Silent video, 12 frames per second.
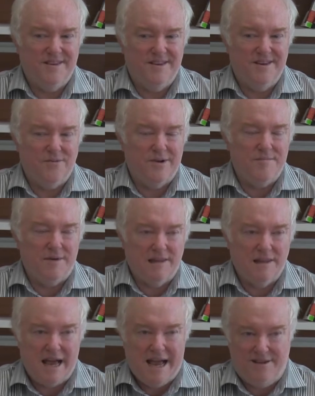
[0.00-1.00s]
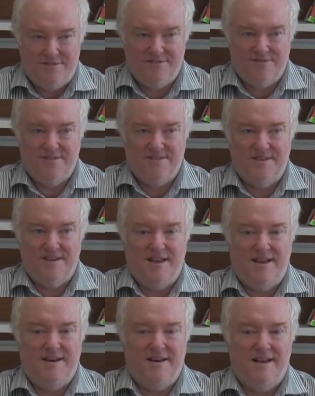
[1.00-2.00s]
in a way, my life
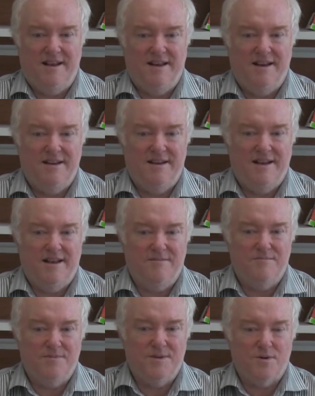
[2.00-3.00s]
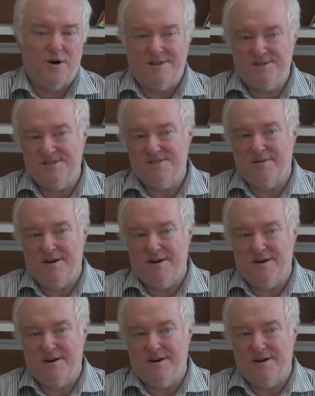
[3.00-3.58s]
and the process of my